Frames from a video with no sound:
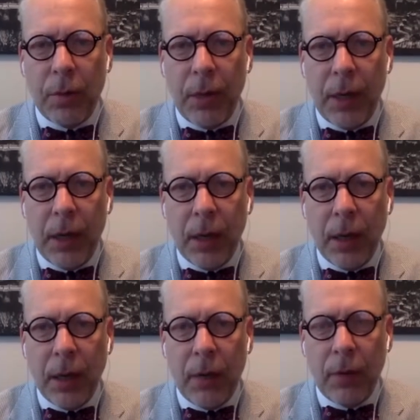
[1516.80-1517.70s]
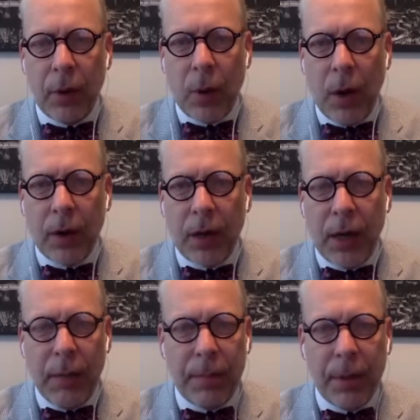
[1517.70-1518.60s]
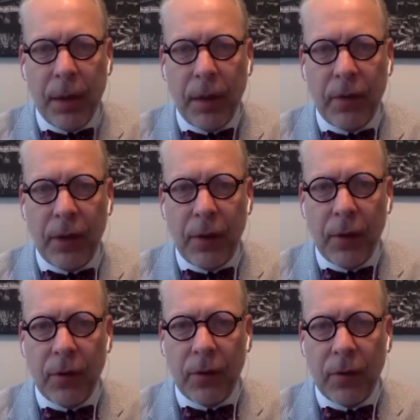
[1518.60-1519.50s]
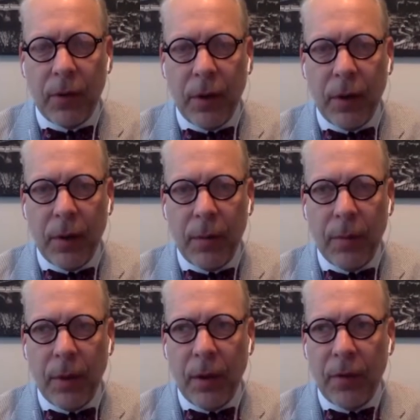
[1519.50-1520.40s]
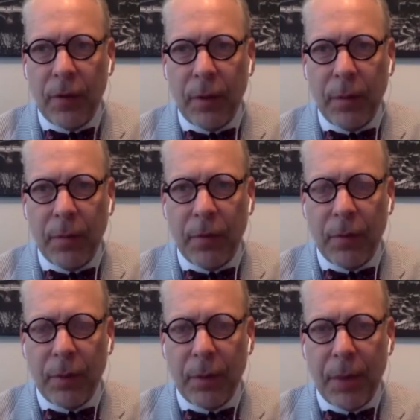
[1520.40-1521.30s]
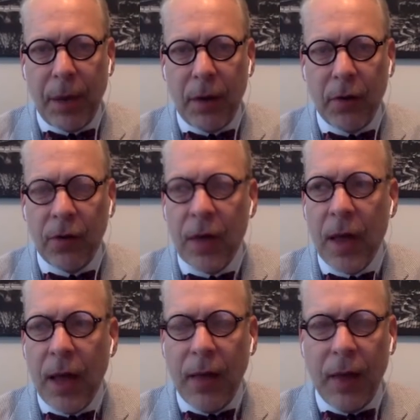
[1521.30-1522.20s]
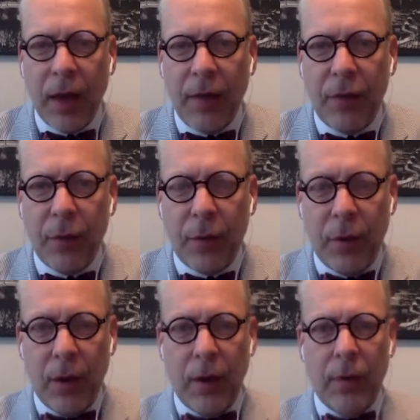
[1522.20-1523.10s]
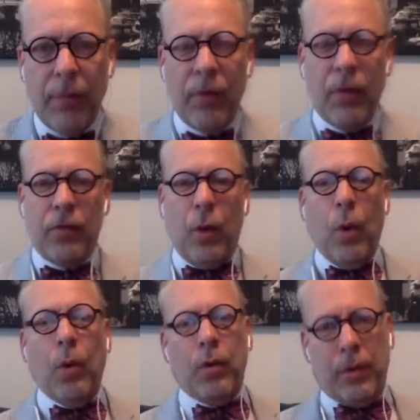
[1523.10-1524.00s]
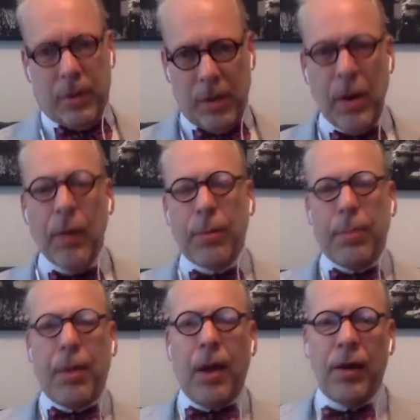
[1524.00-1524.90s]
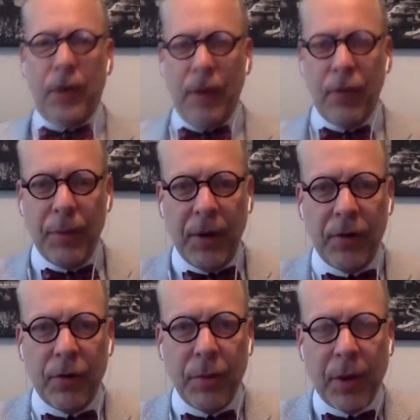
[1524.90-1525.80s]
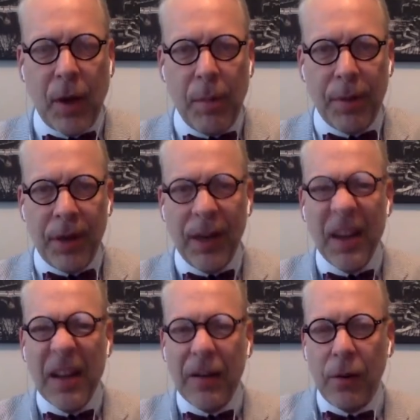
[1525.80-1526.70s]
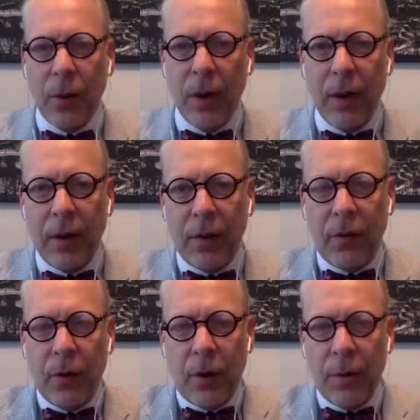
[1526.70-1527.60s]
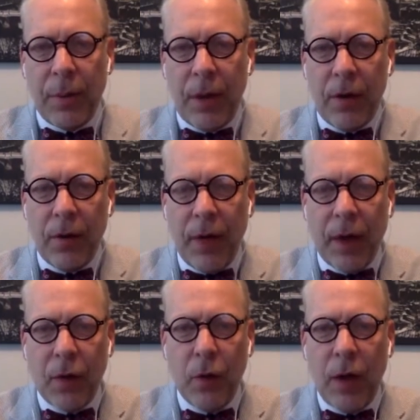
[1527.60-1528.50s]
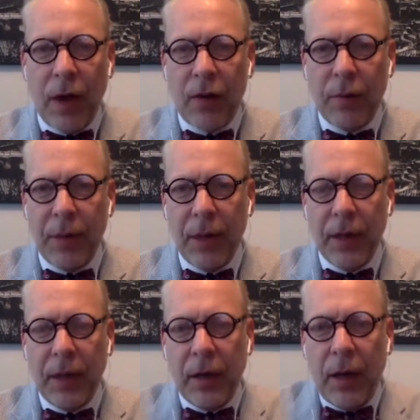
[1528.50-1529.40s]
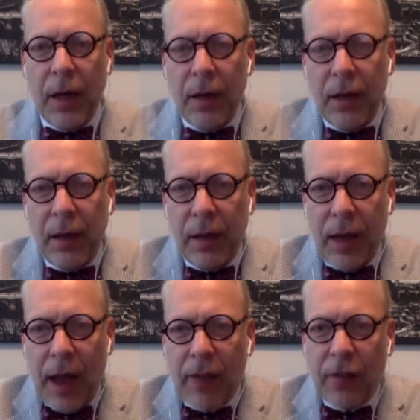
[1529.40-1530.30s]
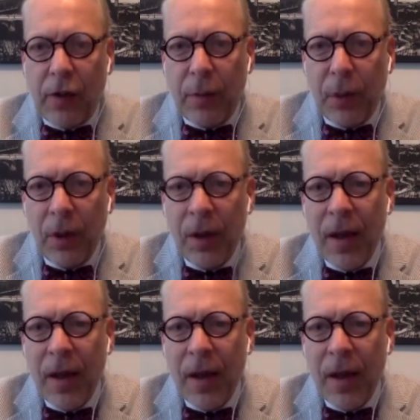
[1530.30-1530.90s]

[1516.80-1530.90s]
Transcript: be required to keep secrets from competitors, and that if you sold proprietary information from a company to a competitor, that could actually be illegally actionable.